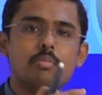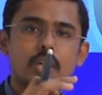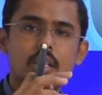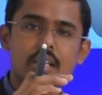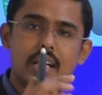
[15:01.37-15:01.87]
to
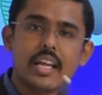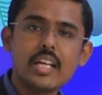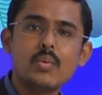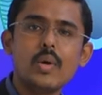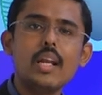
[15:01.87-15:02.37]
be
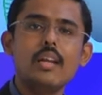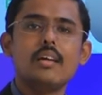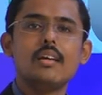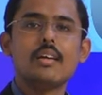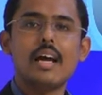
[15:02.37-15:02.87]
trained well,
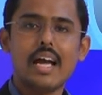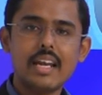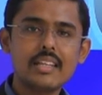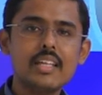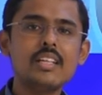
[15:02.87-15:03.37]

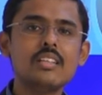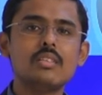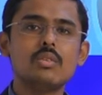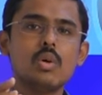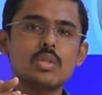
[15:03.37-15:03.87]
and
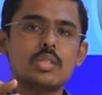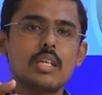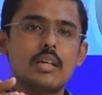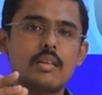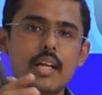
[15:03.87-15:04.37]
then those
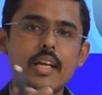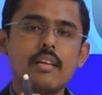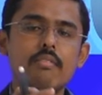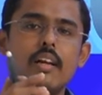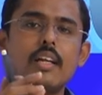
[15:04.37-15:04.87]

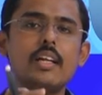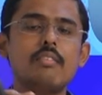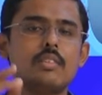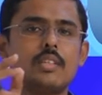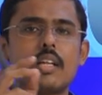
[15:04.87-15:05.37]

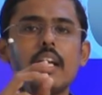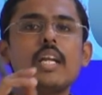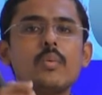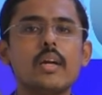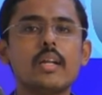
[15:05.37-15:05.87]

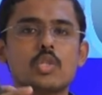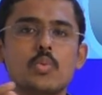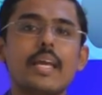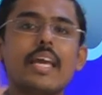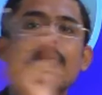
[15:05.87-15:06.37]
trained welders to
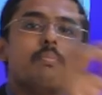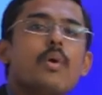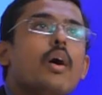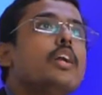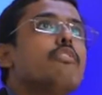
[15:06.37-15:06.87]
be
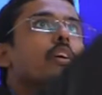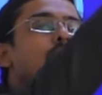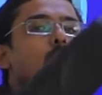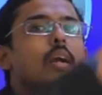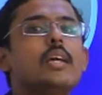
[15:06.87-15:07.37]
employed for
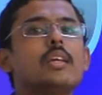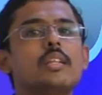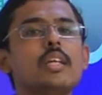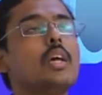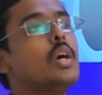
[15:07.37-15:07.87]
the welding in
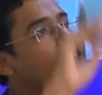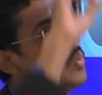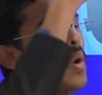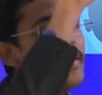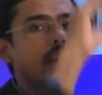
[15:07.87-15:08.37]
the
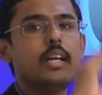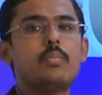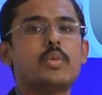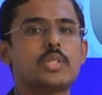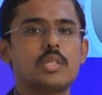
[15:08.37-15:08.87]
overhead
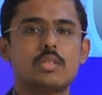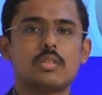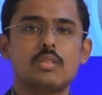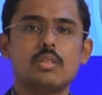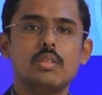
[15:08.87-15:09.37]

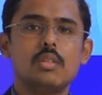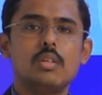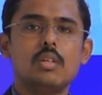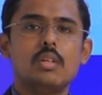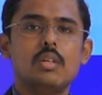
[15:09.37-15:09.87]
positions.
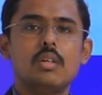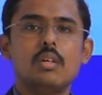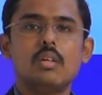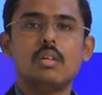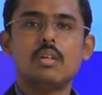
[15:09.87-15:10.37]

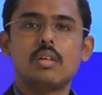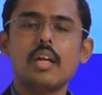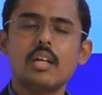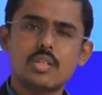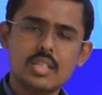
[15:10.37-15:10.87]

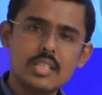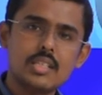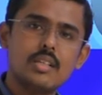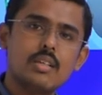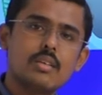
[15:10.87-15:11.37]
Right? Such
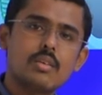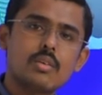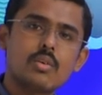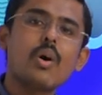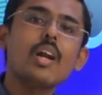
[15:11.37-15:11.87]
a
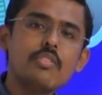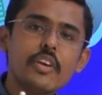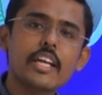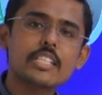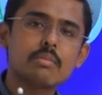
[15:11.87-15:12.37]

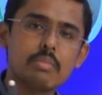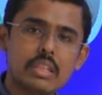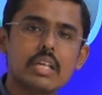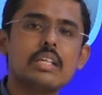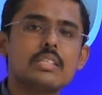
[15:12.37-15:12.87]
qualification
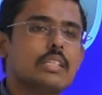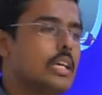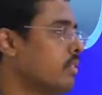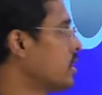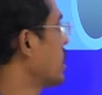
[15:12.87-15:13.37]
method is
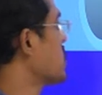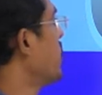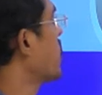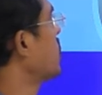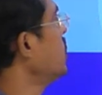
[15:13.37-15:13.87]
there with
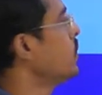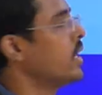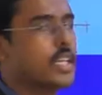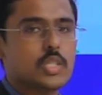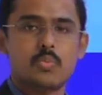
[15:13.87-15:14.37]
respect to
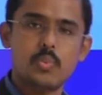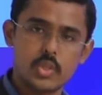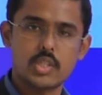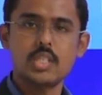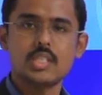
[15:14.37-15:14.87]
various
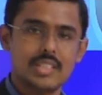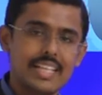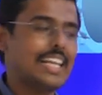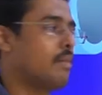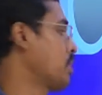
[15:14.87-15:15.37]
positions that I am